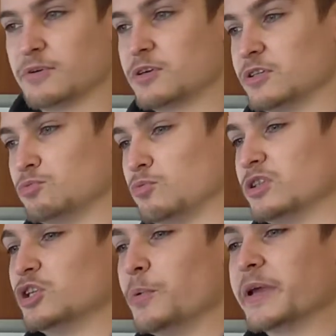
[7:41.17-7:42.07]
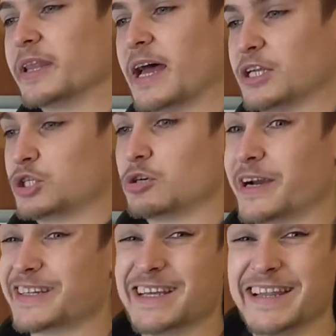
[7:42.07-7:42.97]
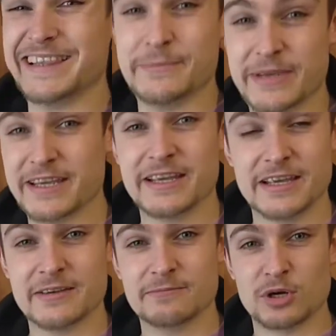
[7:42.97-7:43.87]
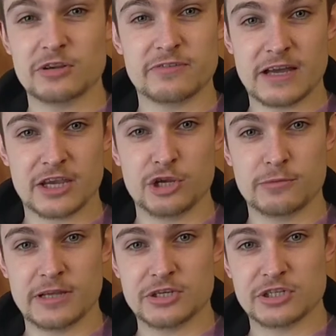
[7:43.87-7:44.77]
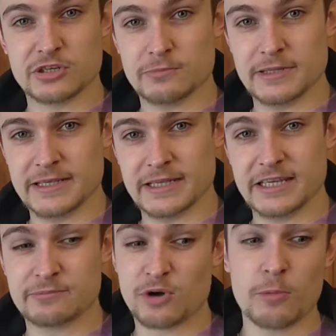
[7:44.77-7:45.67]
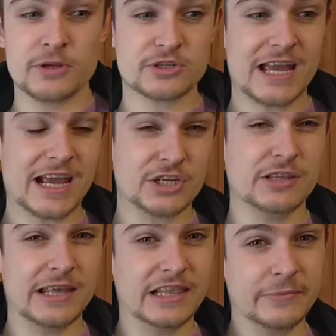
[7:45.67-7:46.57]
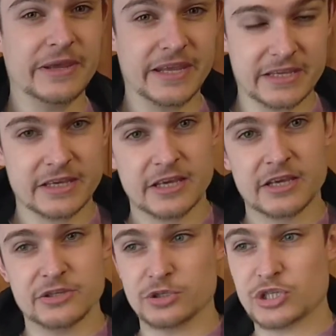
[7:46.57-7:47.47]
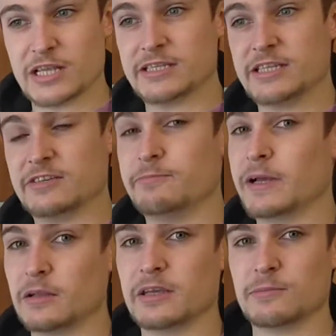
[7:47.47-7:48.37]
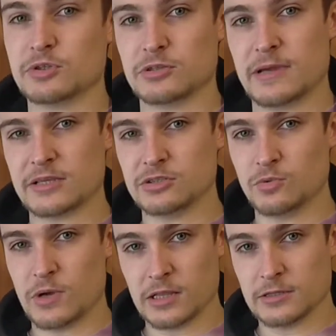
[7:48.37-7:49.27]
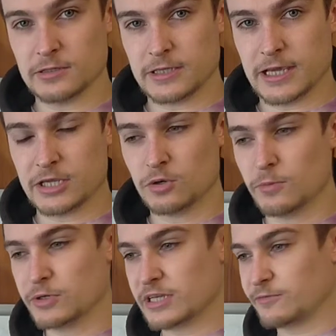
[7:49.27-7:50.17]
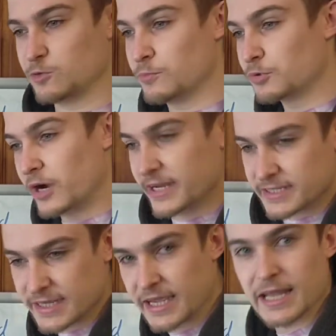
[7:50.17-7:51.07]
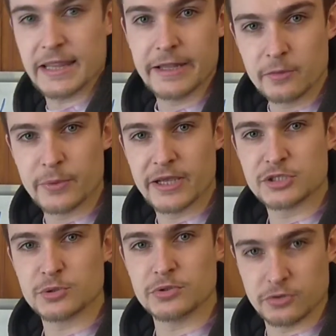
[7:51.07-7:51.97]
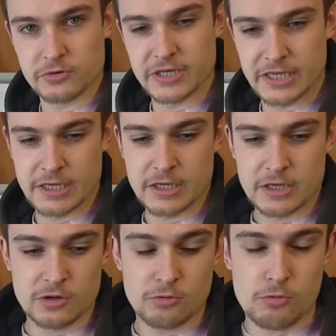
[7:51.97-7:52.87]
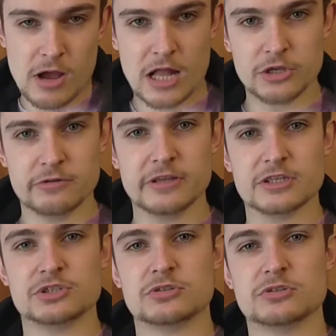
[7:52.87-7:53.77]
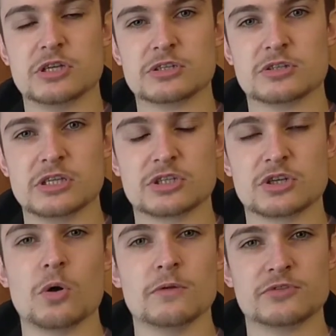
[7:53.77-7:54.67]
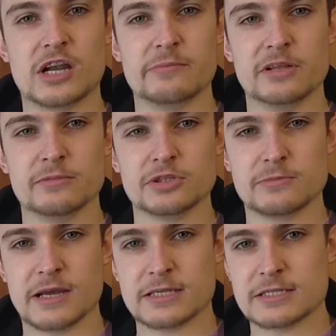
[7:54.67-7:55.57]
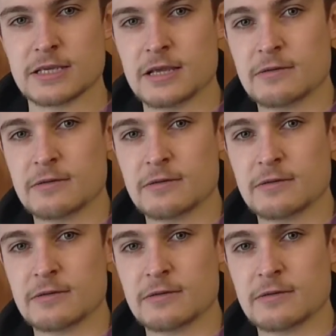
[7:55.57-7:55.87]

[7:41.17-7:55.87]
Because when doing that and trying to limit body fat accumulation completely, you're probably just actually then limiting your chances of building muscle mass as well, okay? You almost have to embrace it a little bit to a degree while you're in this this, this goal of trying to build muscle mass.